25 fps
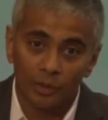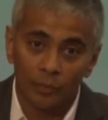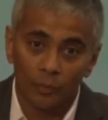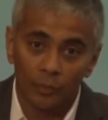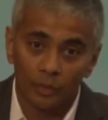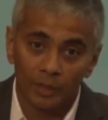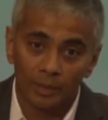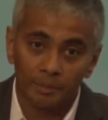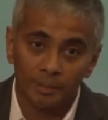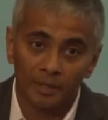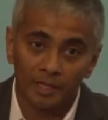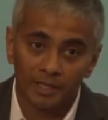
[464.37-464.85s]

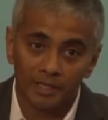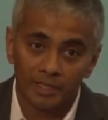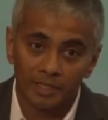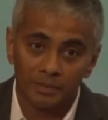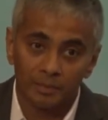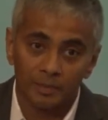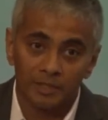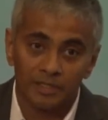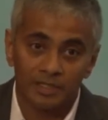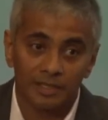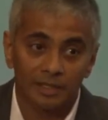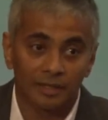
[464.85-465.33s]
with
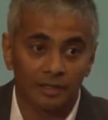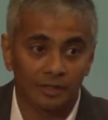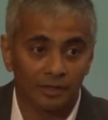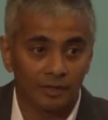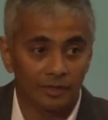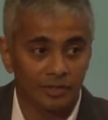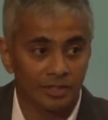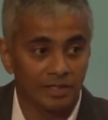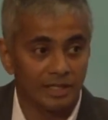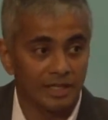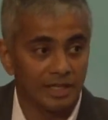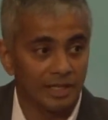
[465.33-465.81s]
participants
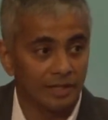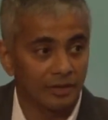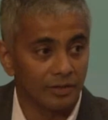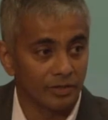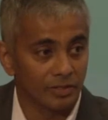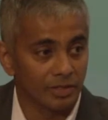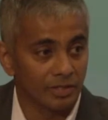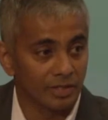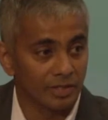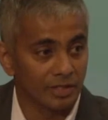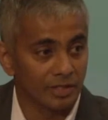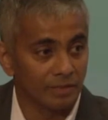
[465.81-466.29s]
across the
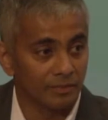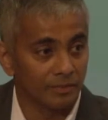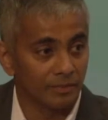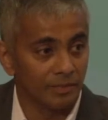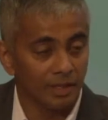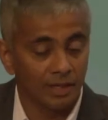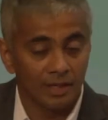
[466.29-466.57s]
ecosystem,